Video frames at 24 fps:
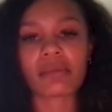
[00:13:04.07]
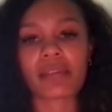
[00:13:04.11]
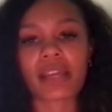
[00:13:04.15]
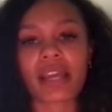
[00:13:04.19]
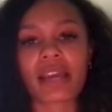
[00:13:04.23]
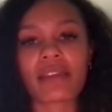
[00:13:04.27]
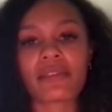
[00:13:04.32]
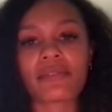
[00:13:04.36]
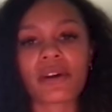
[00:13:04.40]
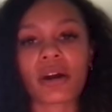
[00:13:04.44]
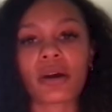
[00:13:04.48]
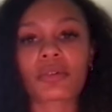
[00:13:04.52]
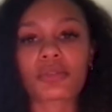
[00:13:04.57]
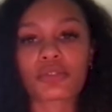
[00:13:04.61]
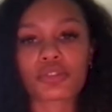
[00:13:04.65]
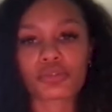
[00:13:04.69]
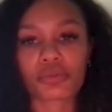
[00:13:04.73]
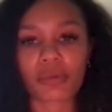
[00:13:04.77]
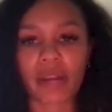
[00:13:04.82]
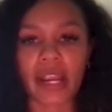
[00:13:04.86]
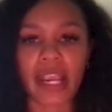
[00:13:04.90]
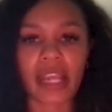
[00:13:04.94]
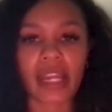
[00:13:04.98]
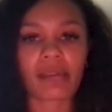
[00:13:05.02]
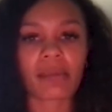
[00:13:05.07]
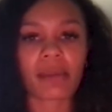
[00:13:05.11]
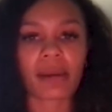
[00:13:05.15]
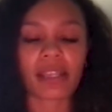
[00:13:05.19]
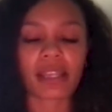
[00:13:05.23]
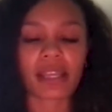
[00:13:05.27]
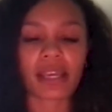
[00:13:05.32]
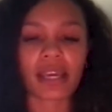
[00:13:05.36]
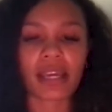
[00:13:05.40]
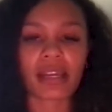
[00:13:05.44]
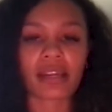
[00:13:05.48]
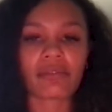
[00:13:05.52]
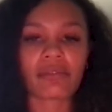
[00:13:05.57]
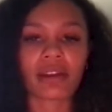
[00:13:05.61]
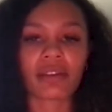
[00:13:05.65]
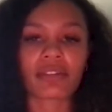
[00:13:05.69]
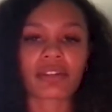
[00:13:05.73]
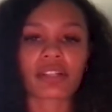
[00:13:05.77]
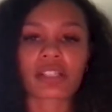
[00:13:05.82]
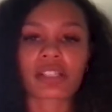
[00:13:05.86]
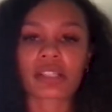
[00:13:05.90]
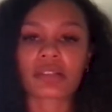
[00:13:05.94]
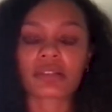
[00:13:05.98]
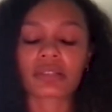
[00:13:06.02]
me. I felt drained by the end of
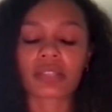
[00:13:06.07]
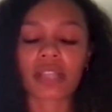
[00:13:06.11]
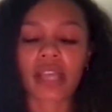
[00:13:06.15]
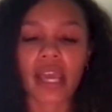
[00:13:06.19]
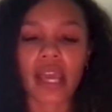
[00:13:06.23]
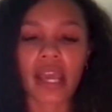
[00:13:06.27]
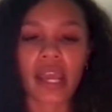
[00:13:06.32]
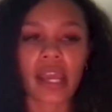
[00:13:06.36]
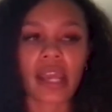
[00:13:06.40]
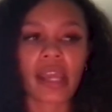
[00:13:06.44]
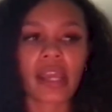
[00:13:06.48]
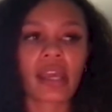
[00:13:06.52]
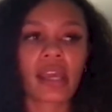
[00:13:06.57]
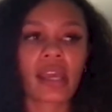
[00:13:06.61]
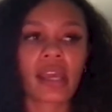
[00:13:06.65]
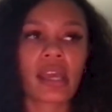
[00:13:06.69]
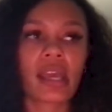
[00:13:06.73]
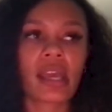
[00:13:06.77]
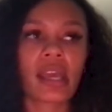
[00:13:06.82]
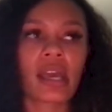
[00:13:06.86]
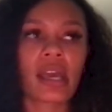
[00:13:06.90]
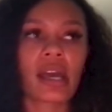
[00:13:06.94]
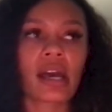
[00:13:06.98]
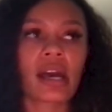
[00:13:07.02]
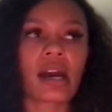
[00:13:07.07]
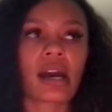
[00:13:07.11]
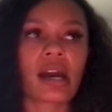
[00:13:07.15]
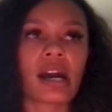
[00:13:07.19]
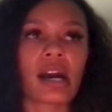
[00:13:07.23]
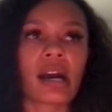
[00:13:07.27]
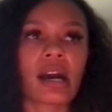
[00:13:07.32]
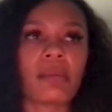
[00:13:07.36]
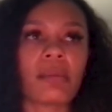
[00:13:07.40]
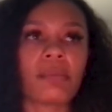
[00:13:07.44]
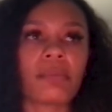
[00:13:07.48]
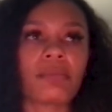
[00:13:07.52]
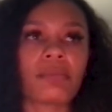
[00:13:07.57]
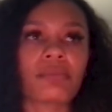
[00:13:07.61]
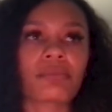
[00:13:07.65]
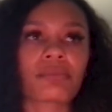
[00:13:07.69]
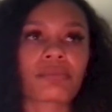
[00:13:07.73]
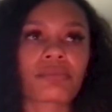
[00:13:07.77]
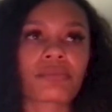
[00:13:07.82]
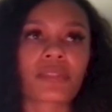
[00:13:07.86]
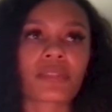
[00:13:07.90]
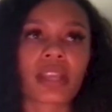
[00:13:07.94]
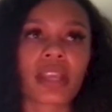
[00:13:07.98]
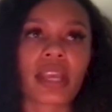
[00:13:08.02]
every single day.
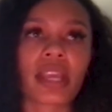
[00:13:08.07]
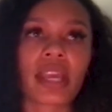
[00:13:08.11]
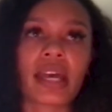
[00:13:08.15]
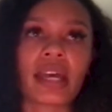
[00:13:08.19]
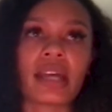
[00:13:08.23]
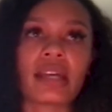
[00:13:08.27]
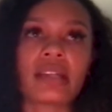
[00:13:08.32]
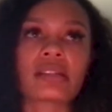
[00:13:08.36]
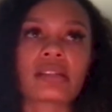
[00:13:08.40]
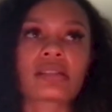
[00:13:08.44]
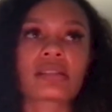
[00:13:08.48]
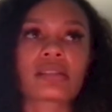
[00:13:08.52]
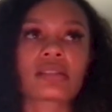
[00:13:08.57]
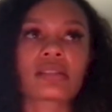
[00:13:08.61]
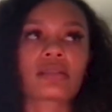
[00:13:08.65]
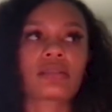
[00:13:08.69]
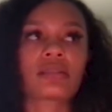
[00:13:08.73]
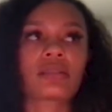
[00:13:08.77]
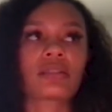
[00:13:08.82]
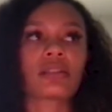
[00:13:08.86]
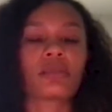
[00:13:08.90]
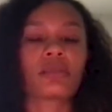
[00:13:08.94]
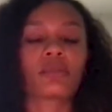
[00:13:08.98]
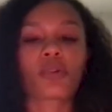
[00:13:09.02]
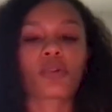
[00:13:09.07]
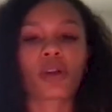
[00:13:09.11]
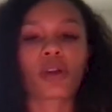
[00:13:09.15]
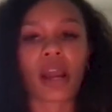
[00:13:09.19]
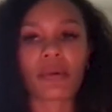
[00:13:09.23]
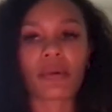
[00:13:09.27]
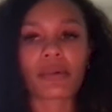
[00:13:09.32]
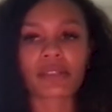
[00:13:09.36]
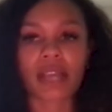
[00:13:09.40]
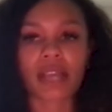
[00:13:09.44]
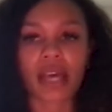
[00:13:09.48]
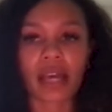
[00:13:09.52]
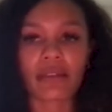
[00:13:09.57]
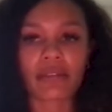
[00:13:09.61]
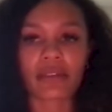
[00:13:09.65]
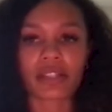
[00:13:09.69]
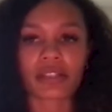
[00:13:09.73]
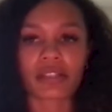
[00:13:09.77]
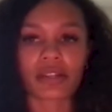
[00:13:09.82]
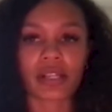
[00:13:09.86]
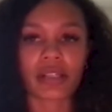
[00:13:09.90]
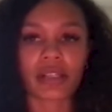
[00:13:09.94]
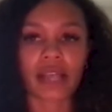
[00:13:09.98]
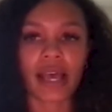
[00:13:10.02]
And the more I was kind of
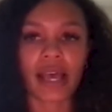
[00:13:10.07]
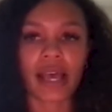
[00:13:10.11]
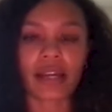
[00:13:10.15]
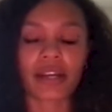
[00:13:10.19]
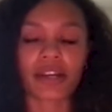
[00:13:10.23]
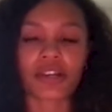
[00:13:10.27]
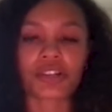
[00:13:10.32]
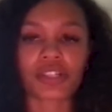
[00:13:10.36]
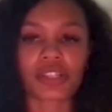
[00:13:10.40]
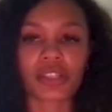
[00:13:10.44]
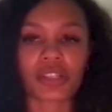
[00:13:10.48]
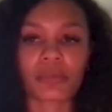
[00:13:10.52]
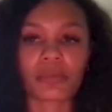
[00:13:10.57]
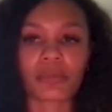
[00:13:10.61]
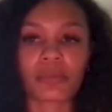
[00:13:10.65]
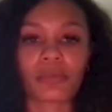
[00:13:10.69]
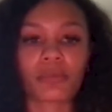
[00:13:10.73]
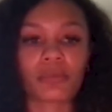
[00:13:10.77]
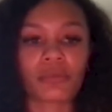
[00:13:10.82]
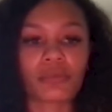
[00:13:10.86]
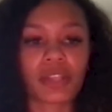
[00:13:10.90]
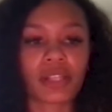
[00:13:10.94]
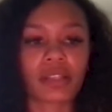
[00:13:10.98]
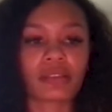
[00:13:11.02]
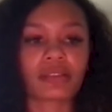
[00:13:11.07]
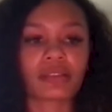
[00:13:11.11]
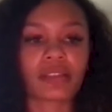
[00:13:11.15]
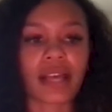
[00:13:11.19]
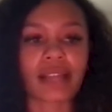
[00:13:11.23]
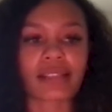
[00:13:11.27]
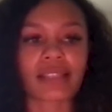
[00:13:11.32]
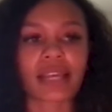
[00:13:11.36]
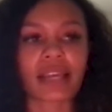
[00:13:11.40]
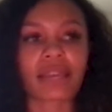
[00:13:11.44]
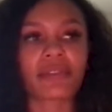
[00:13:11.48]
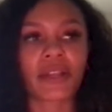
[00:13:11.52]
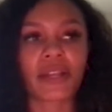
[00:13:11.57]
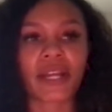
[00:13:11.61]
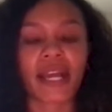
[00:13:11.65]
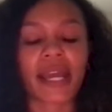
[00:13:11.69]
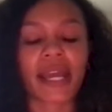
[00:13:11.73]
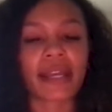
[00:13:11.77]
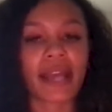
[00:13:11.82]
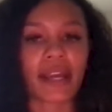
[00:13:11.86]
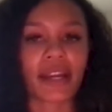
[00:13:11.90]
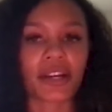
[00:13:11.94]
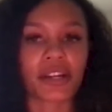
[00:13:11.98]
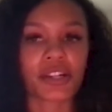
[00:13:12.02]
exerting that energy, the less I felt like I
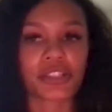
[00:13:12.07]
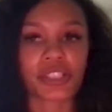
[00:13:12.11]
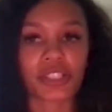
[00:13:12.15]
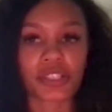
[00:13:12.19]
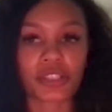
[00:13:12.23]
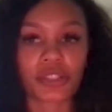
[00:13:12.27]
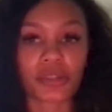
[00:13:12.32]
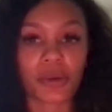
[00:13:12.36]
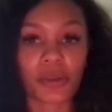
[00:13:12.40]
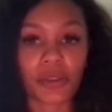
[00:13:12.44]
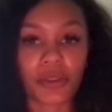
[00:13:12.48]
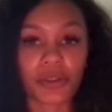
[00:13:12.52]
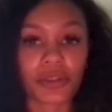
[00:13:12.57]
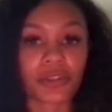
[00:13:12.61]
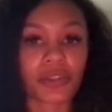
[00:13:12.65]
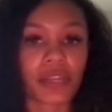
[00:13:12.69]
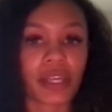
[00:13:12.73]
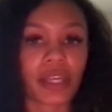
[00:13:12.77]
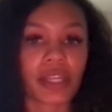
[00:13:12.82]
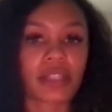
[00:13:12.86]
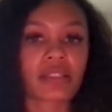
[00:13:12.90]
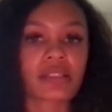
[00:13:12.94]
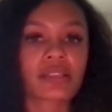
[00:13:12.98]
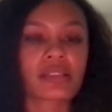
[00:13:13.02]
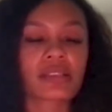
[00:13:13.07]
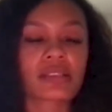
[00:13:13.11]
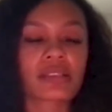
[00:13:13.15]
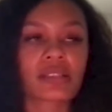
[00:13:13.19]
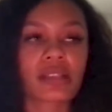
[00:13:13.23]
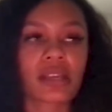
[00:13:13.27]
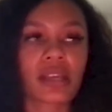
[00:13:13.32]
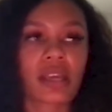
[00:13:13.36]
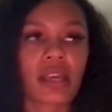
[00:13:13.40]
had energy to do other things.